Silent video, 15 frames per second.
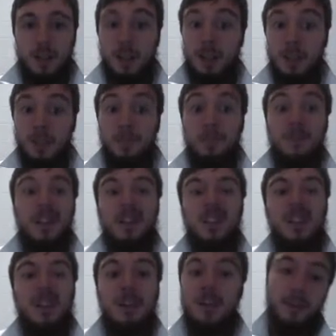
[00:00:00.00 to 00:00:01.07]
and it
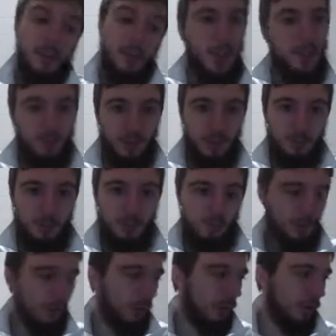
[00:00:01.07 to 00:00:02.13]
affected his laptop,
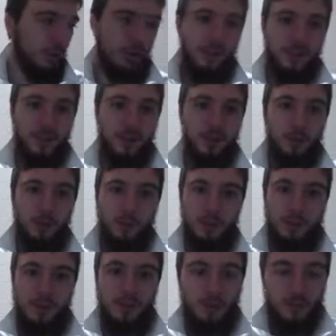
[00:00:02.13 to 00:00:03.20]
which was also connected to an
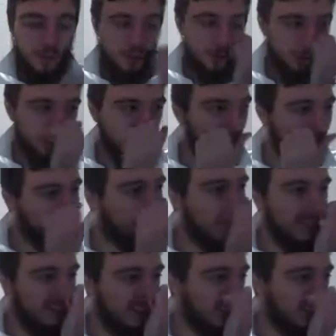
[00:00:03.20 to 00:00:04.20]
extension cord